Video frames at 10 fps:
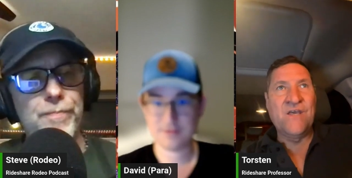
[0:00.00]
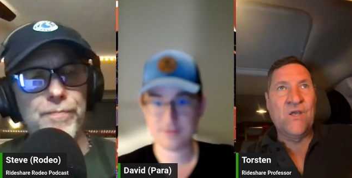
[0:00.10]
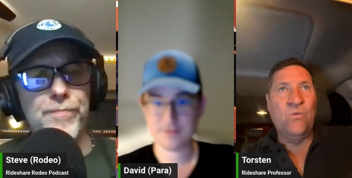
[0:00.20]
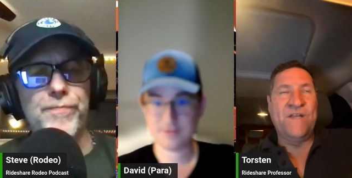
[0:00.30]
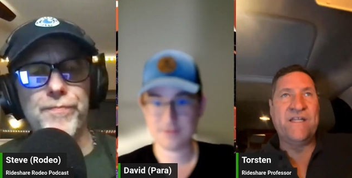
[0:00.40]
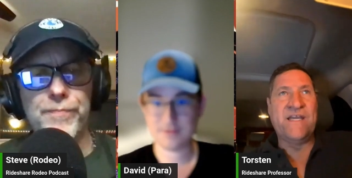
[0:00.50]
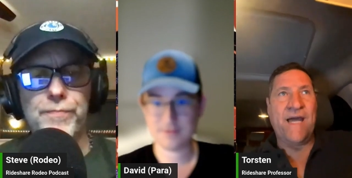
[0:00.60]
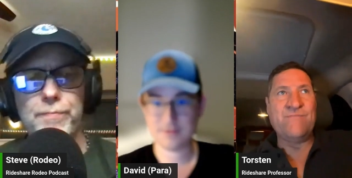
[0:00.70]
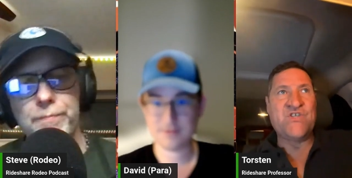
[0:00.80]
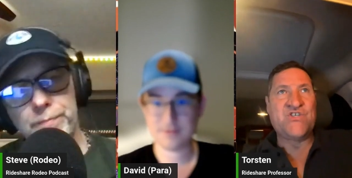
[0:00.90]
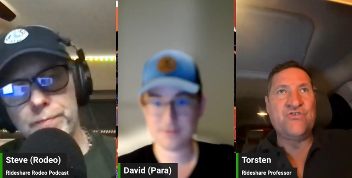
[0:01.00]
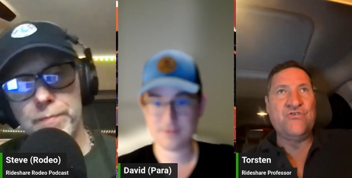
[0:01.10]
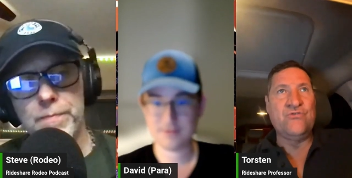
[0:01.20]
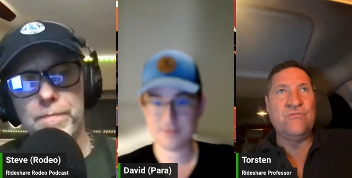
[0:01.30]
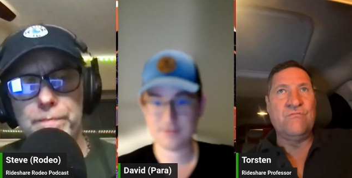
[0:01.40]
Speaker 1: when it comes
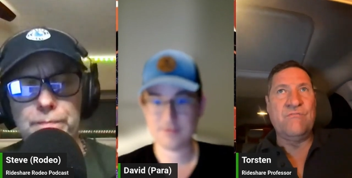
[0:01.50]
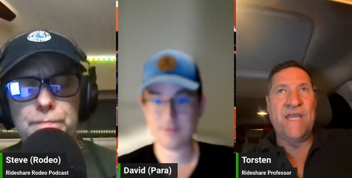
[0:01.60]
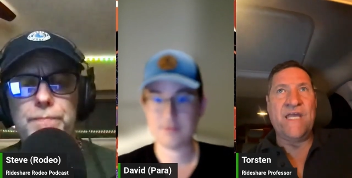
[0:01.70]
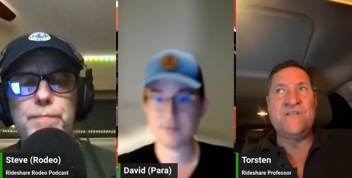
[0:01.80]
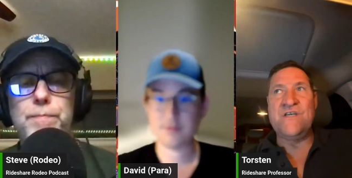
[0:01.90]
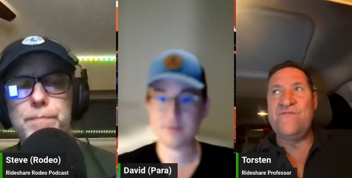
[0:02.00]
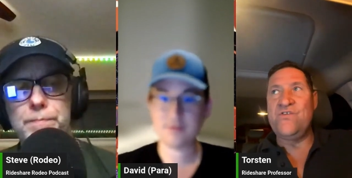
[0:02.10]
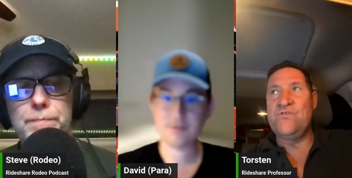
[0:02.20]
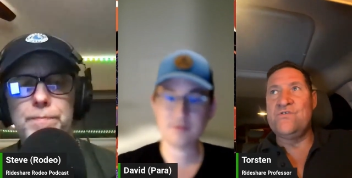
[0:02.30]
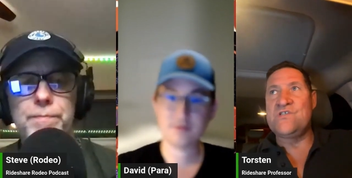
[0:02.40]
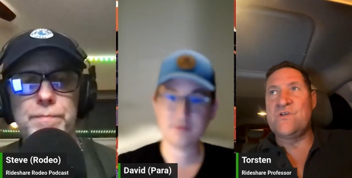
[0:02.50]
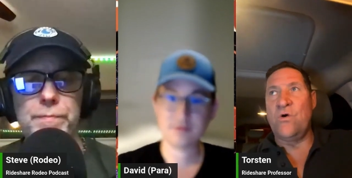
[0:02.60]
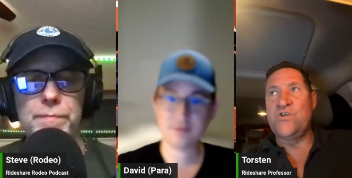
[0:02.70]
to interviews or